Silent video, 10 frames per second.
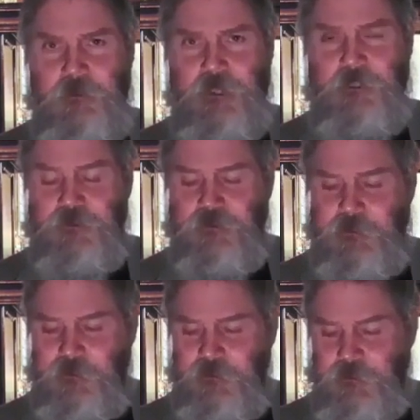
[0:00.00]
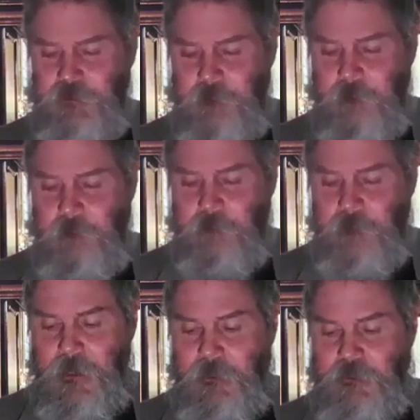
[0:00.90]
there's just not many
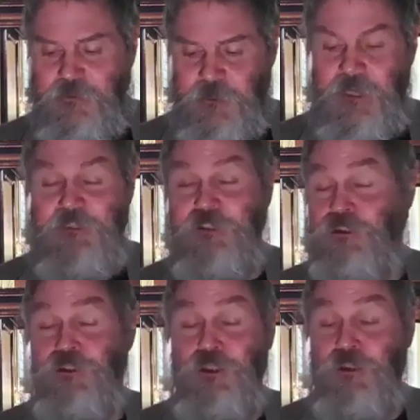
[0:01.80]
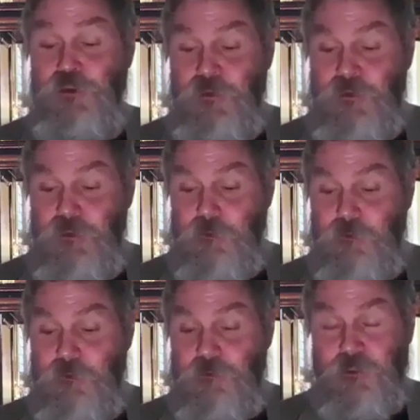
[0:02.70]
descriptions. The sages
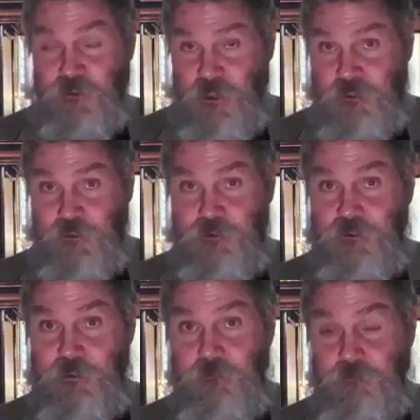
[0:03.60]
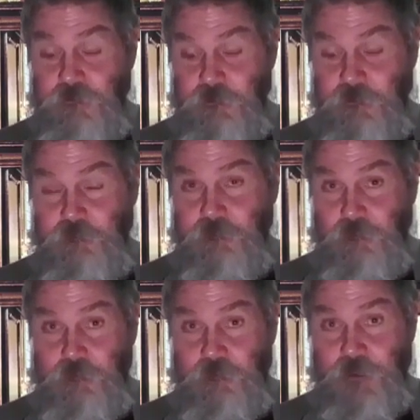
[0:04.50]
knew. The sages knew.
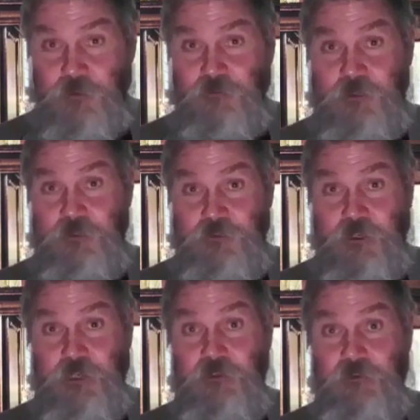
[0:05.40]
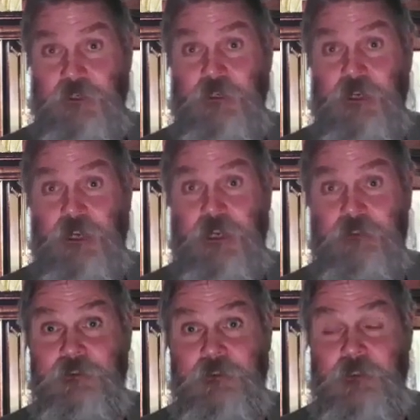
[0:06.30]
Tovia Singer
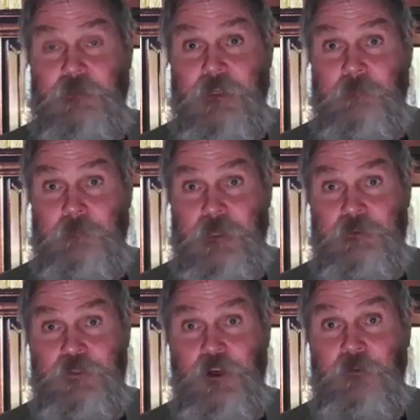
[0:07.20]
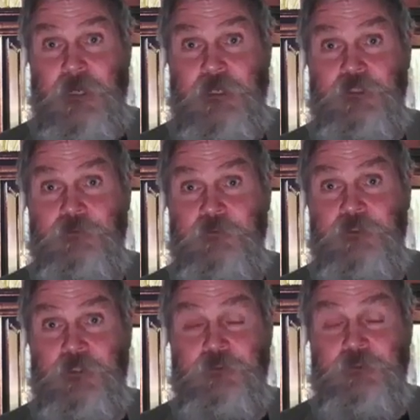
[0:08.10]
and and uh, Michael
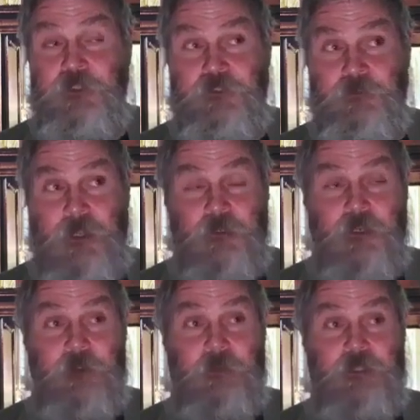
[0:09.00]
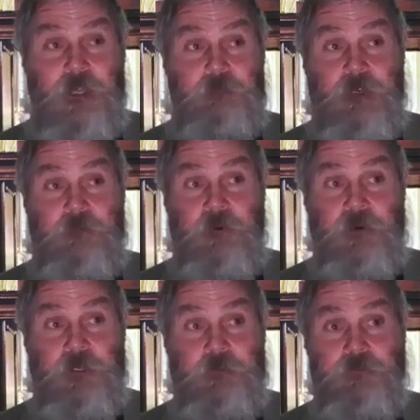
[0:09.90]
Skobac, Jew for Judaism. I don't know how many
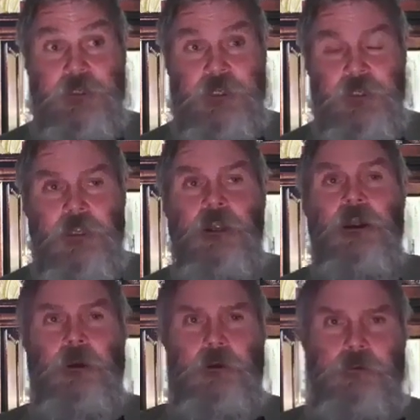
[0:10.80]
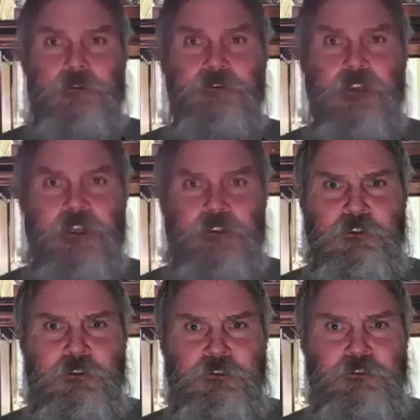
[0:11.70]
times I've heard him say,
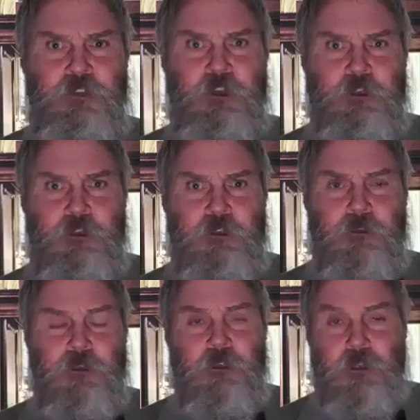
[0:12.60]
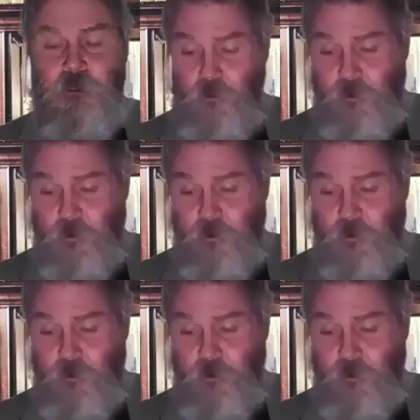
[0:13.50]
"Are the sages say?"